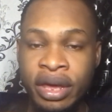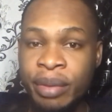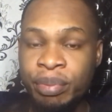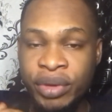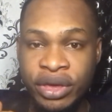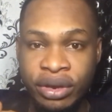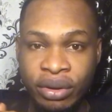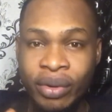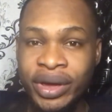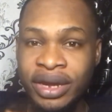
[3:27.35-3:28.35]
a pin
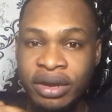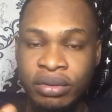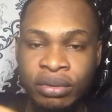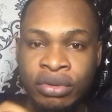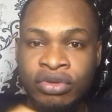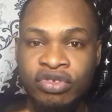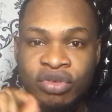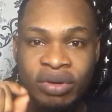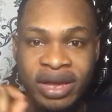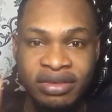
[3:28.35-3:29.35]
or a needle
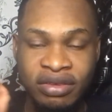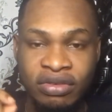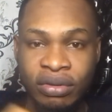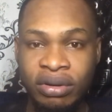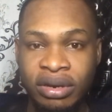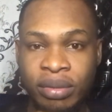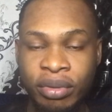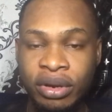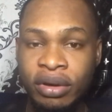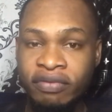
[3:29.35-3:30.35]
to write it on the
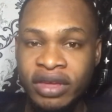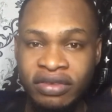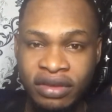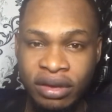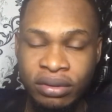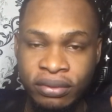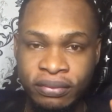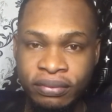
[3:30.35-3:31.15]
body of that candle